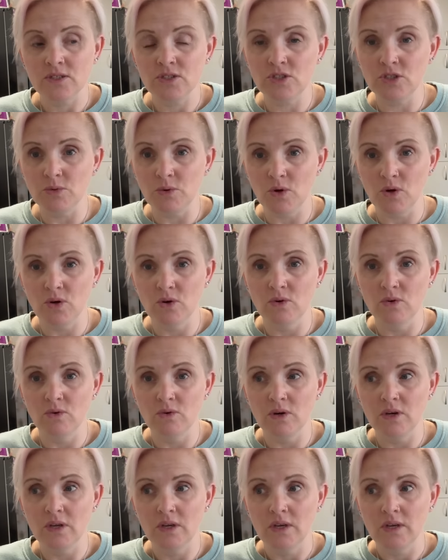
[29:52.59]
do a
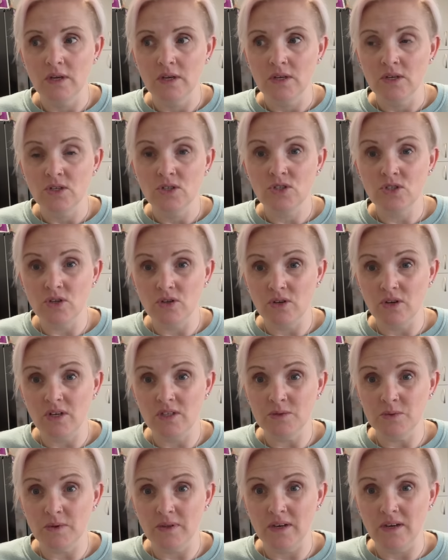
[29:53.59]
haul, show you
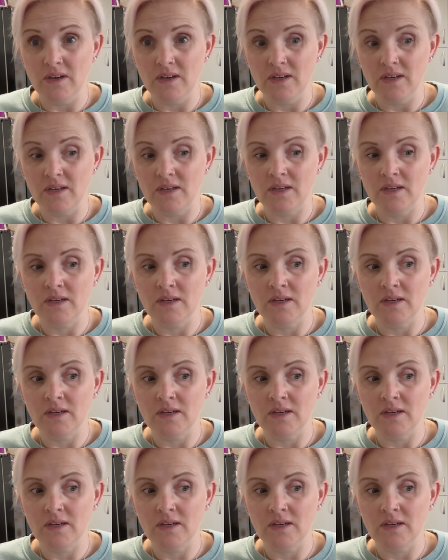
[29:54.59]
guys what they're like.